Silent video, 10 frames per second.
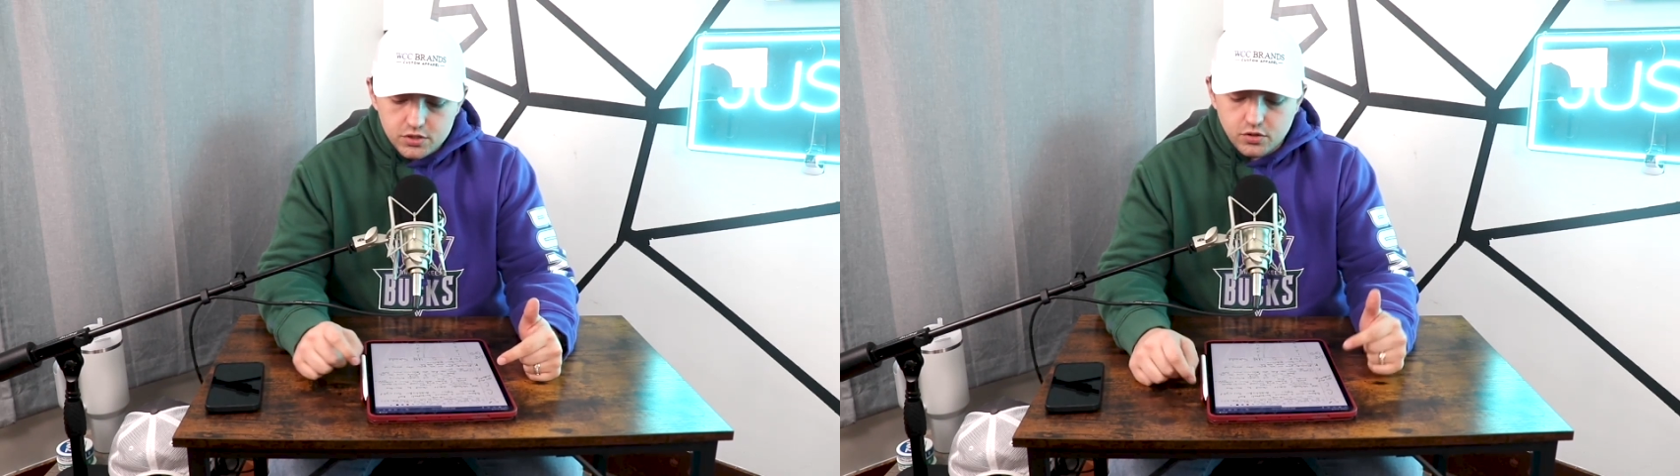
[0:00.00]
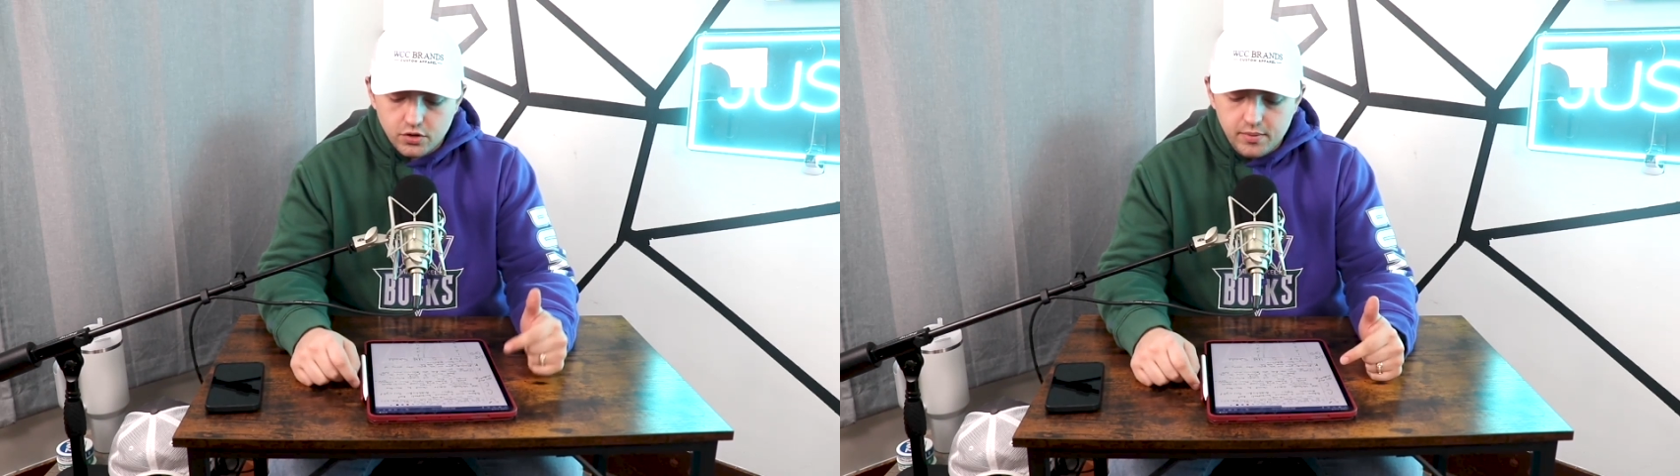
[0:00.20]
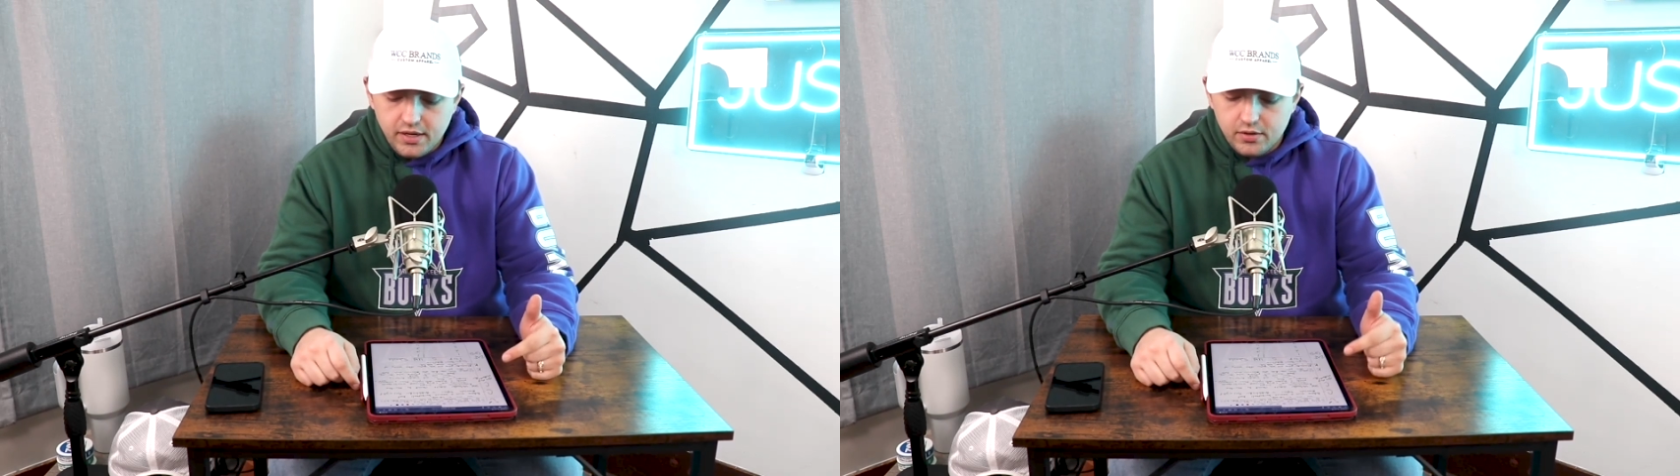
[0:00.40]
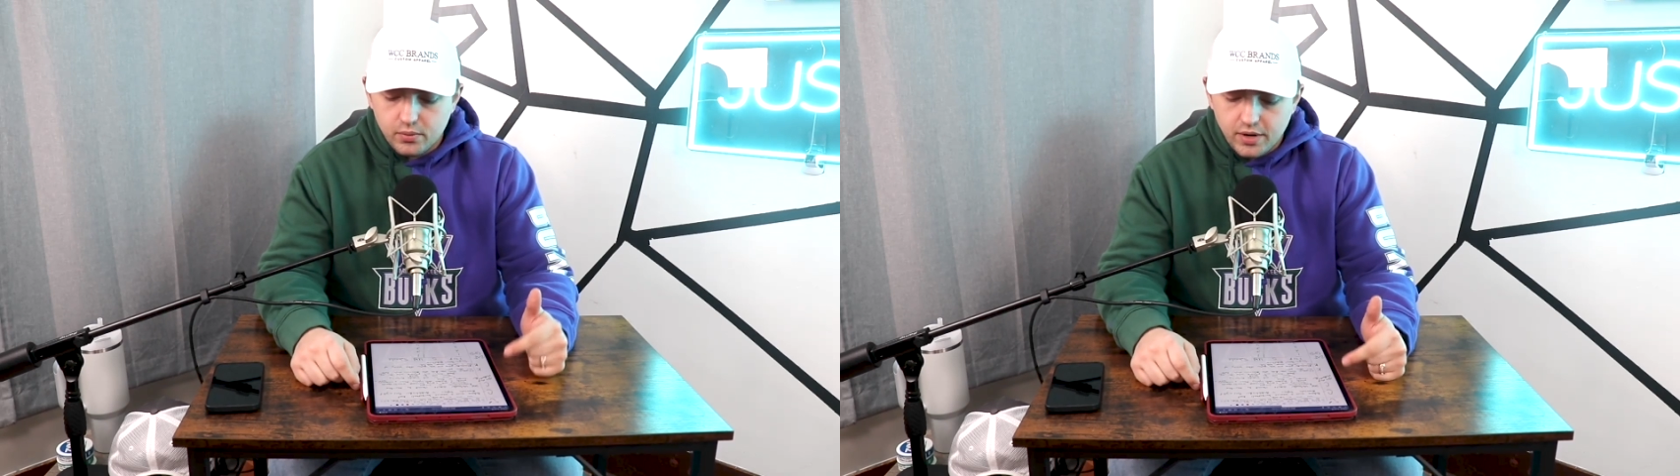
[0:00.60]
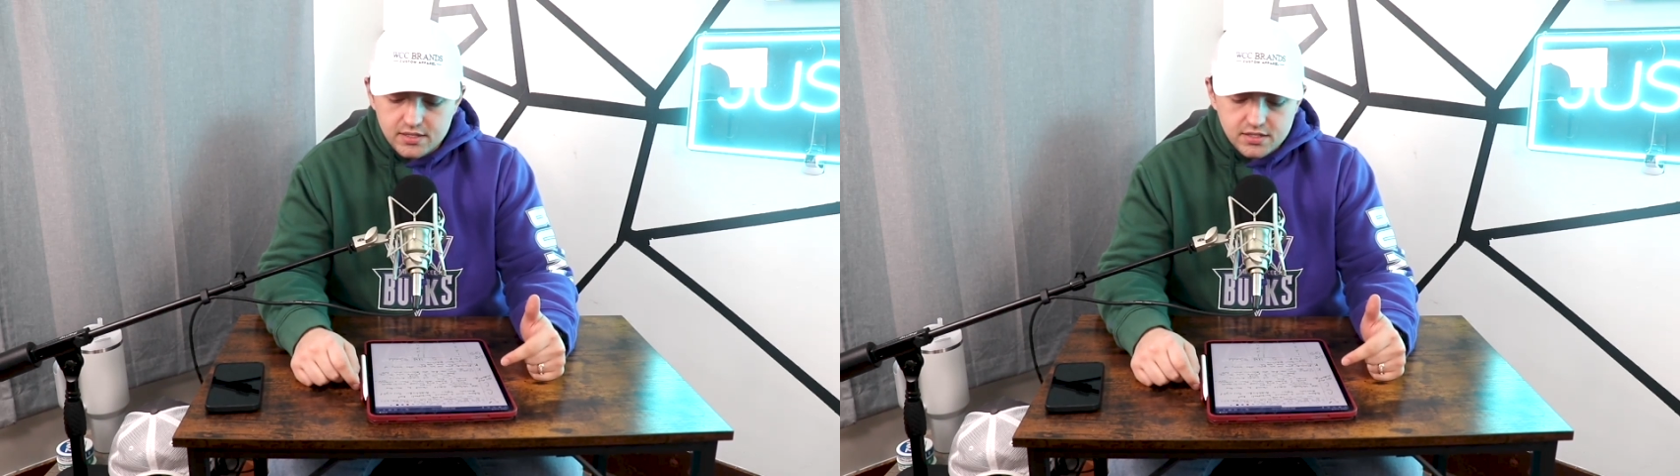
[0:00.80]
screaming
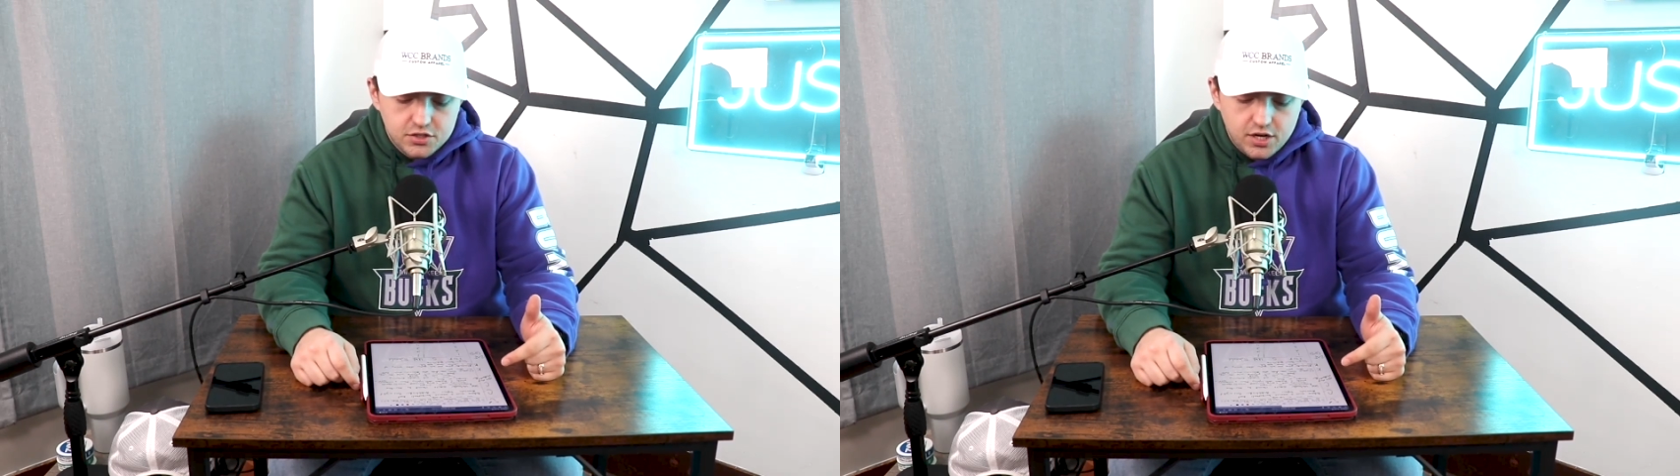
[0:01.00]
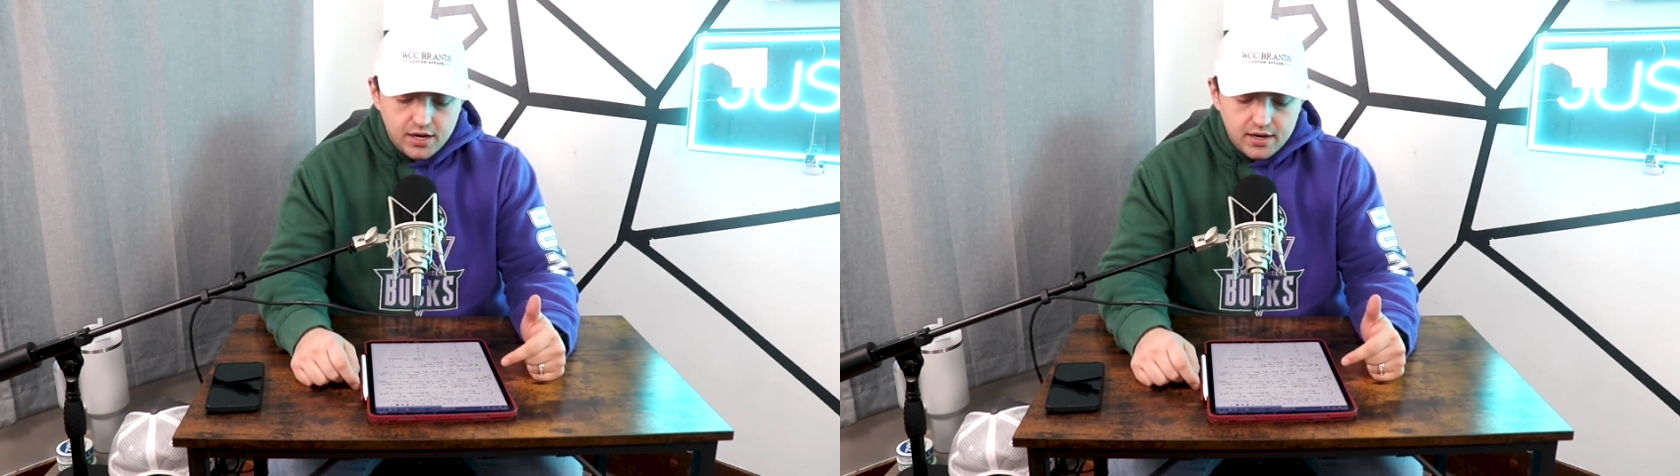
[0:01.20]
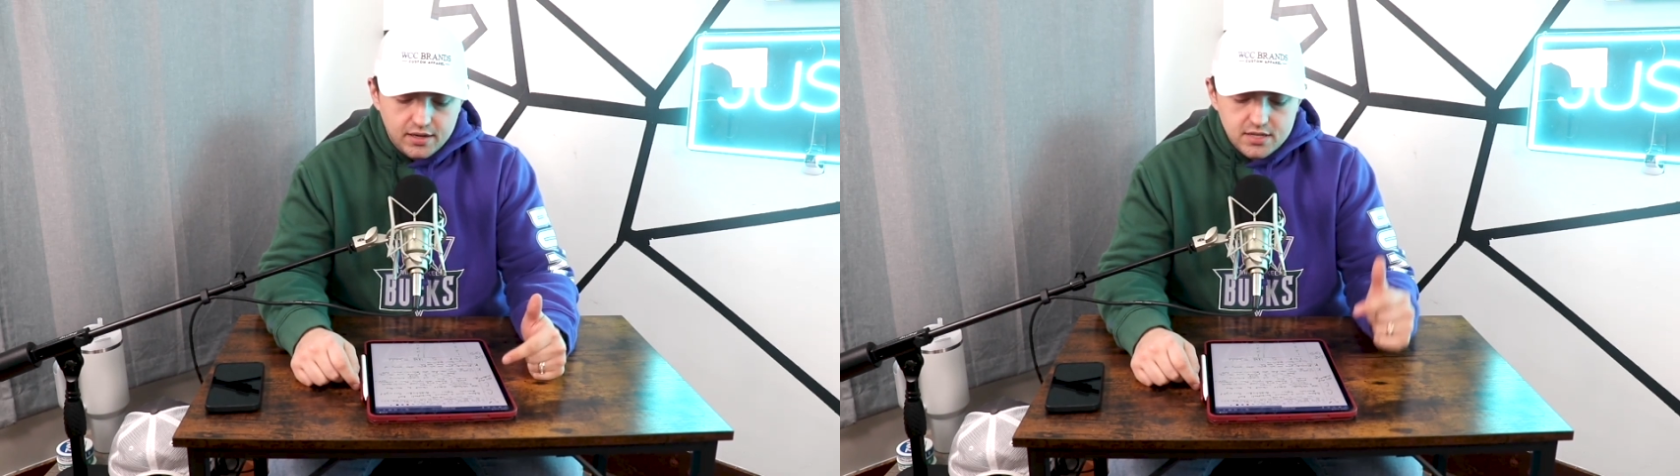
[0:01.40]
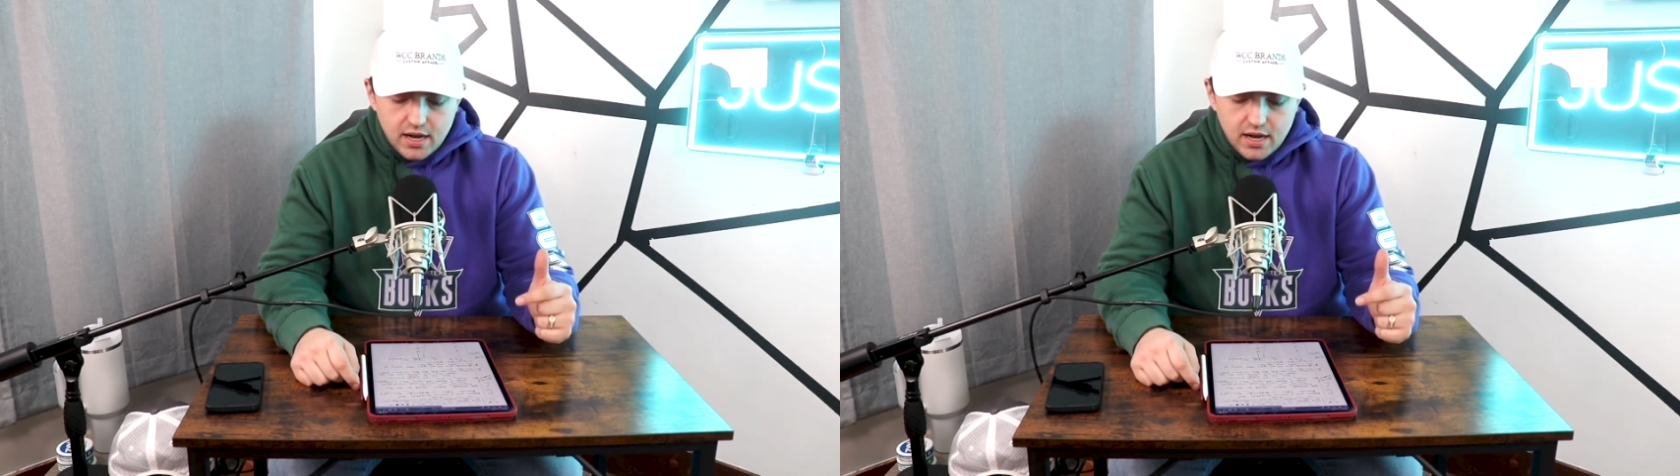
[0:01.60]
racist chants